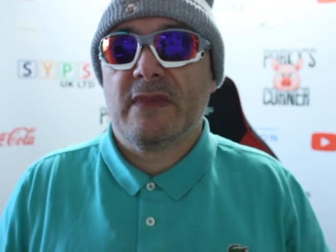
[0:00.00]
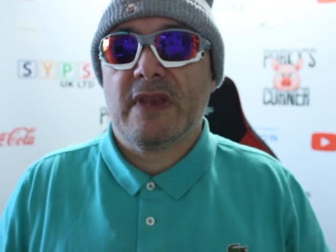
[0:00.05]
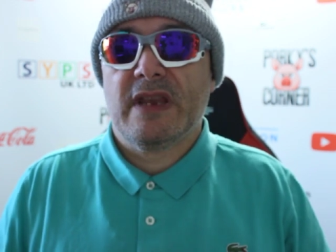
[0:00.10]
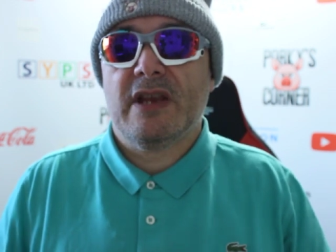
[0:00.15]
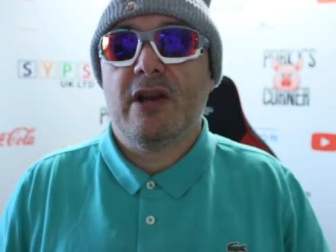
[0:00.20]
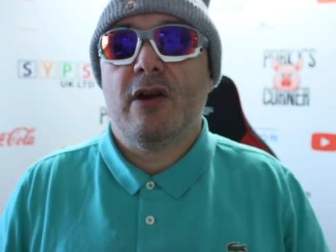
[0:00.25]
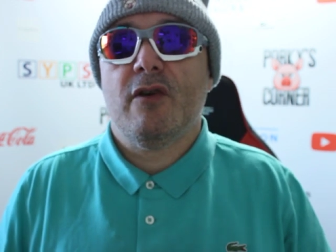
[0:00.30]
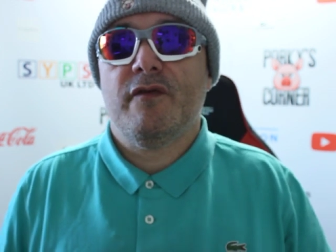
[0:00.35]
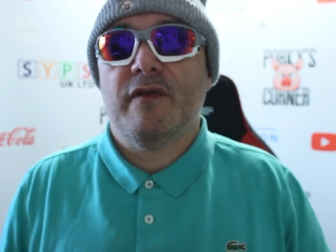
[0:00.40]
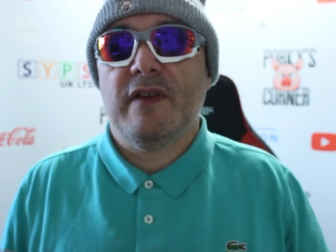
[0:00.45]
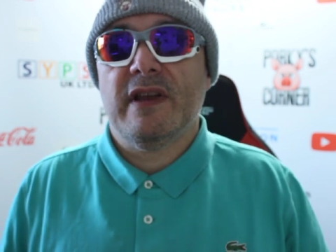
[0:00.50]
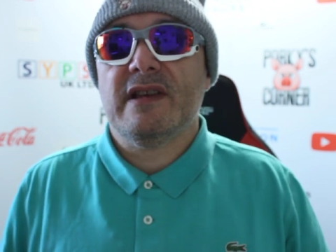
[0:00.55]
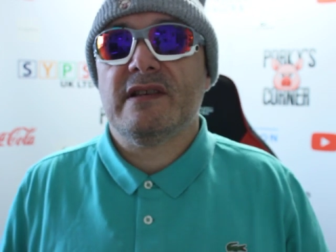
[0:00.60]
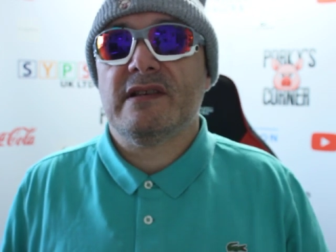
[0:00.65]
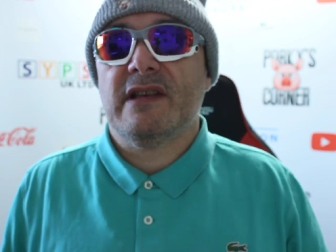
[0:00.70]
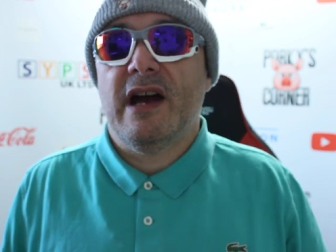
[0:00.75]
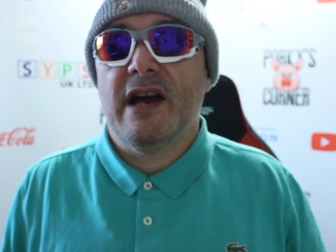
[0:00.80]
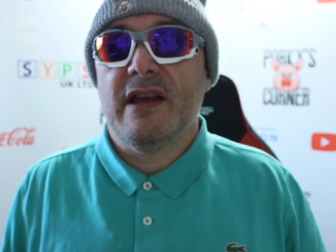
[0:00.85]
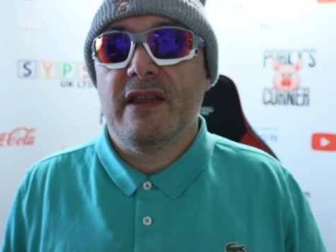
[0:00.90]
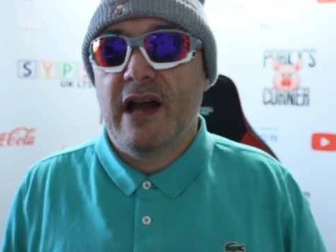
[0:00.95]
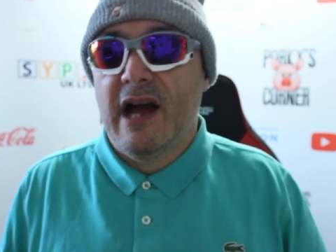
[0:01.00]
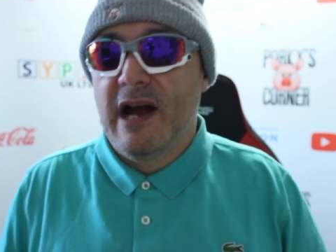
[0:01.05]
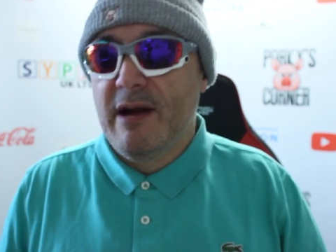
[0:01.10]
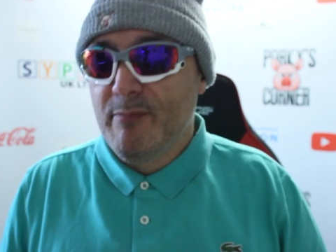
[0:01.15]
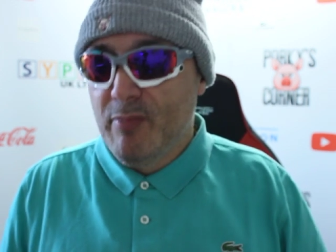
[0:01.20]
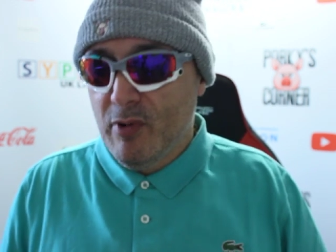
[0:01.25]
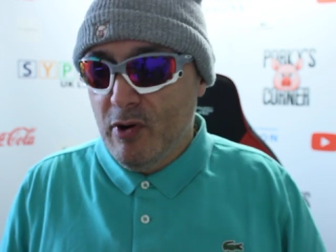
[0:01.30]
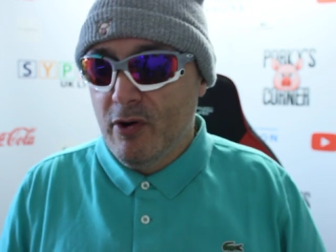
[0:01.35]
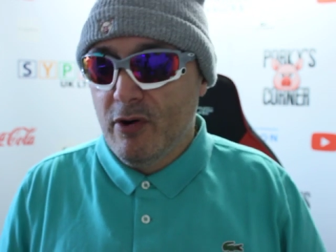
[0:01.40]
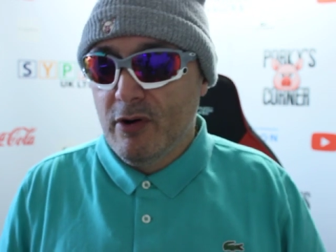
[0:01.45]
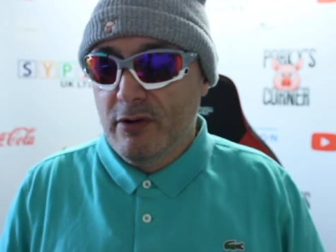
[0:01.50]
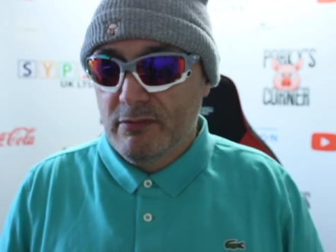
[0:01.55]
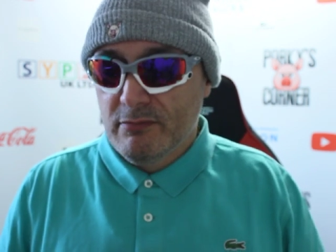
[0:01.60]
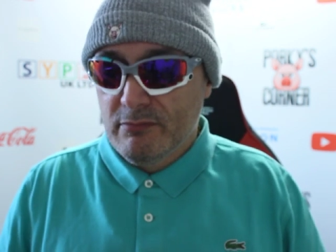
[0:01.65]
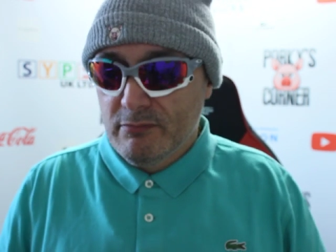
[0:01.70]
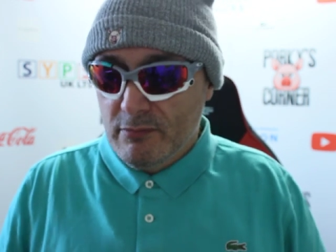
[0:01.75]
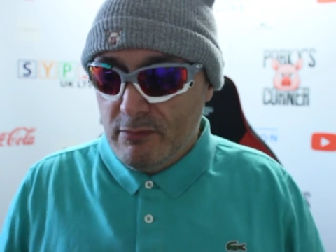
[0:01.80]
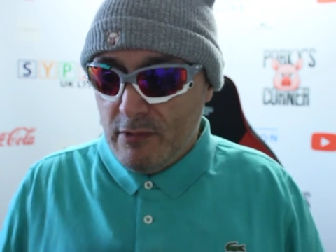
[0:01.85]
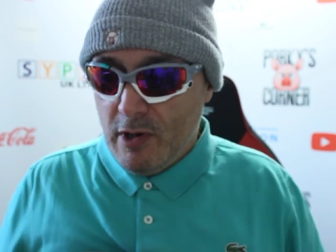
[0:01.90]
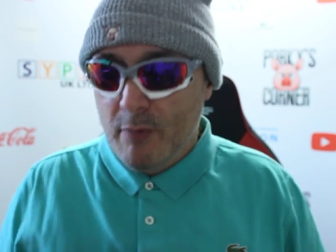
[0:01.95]
You know, things like that. But
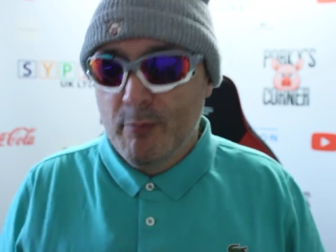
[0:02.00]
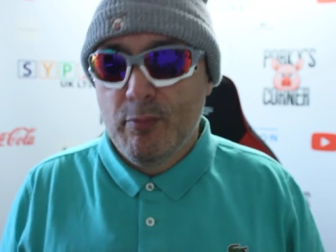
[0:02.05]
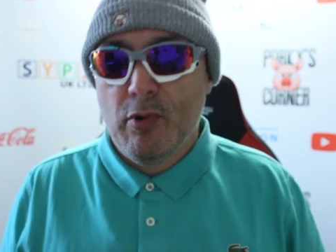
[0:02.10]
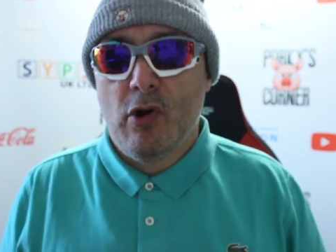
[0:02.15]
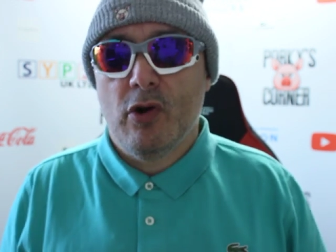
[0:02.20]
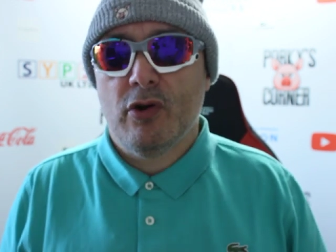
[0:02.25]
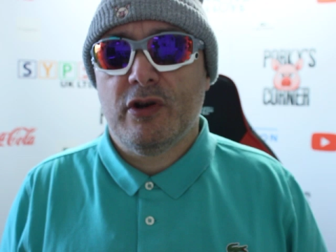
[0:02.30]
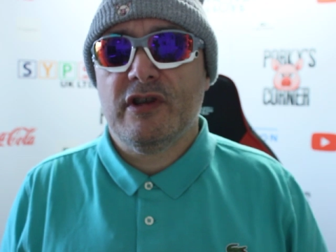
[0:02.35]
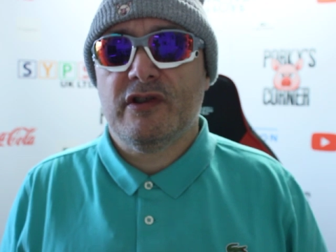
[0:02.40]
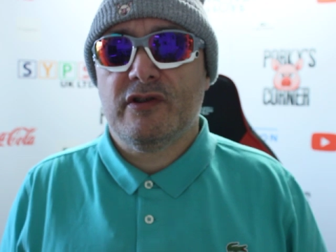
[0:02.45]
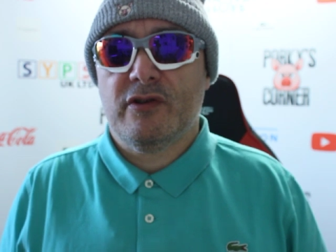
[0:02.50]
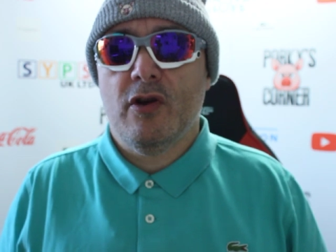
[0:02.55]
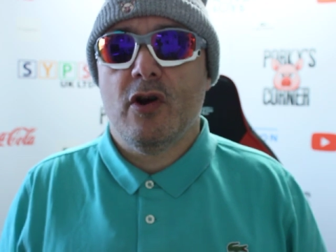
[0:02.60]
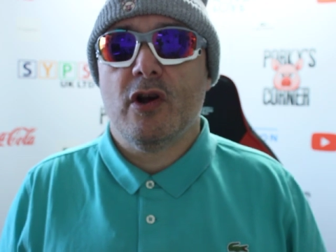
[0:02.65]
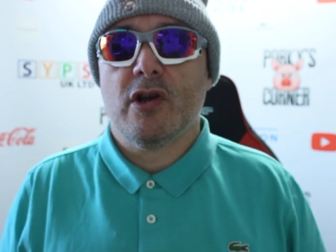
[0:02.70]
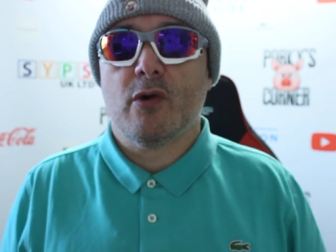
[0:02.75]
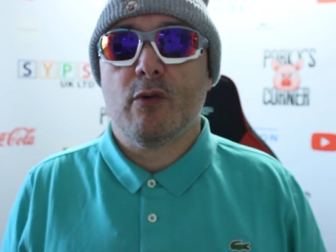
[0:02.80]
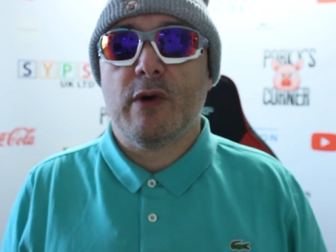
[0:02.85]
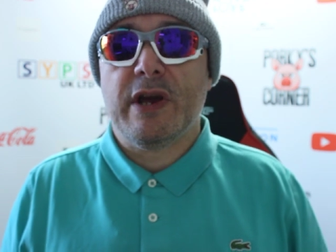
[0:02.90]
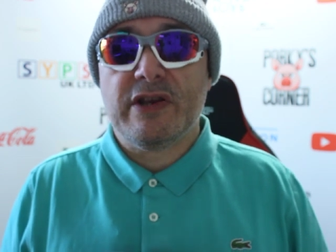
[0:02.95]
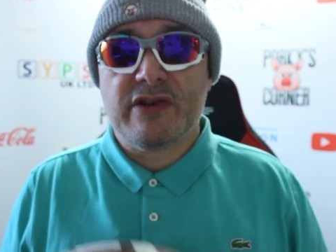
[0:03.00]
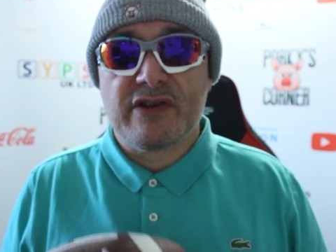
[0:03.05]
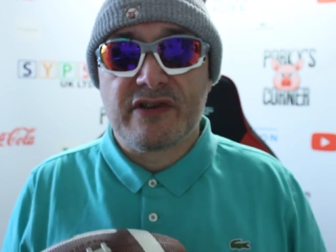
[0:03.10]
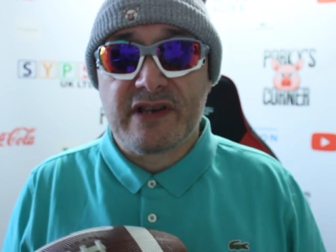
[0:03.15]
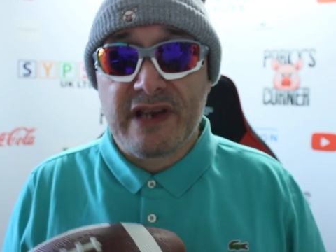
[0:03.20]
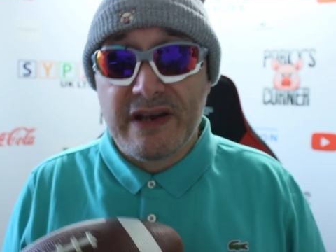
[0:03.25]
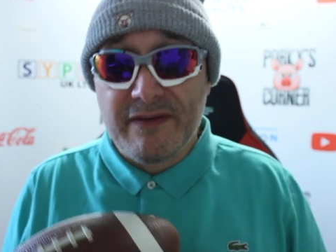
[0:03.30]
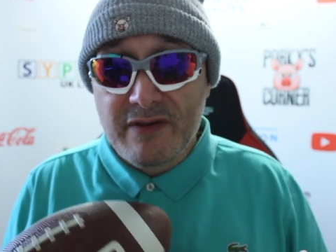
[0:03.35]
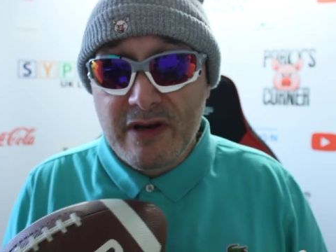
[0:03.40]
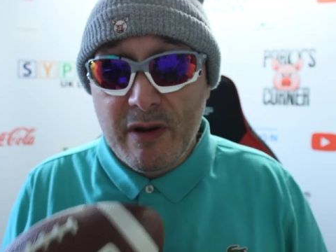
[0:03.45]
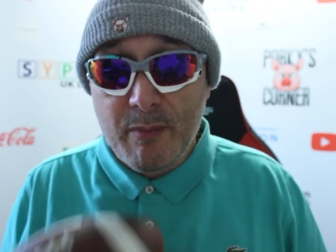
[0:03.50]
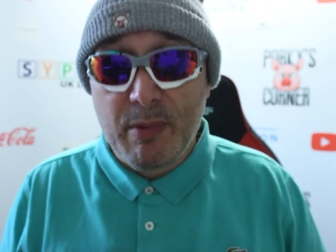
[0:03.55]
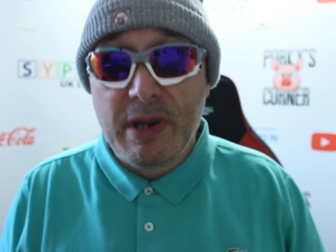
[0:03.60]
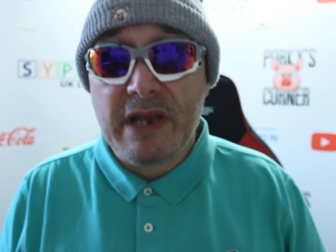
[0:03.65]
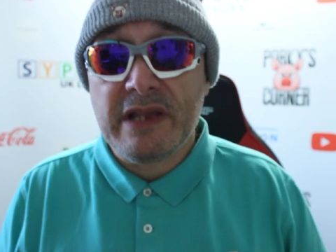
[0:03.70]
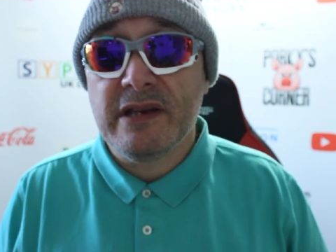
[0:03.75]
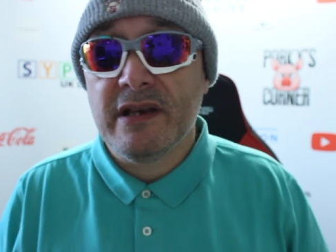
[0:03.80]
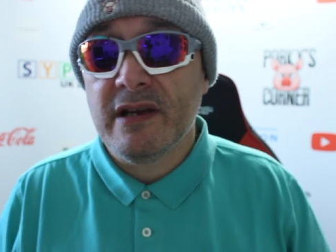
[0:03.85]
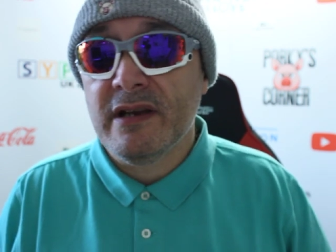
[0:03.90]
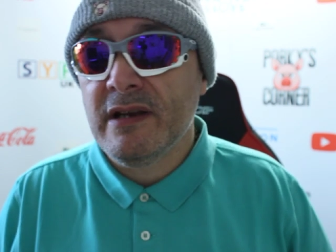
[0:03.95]
on Porky's Corner, we just give an
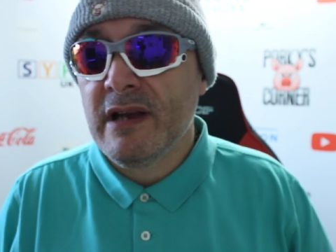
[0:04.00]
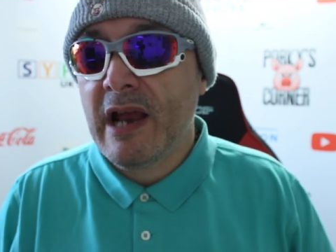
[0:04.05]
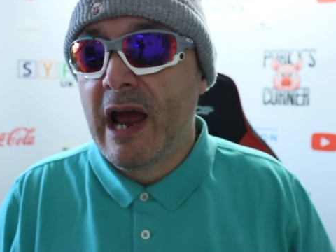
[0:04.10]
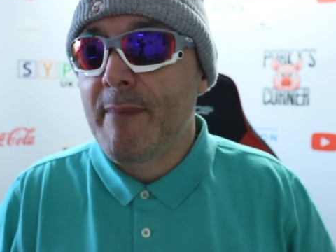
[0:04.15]
opinion.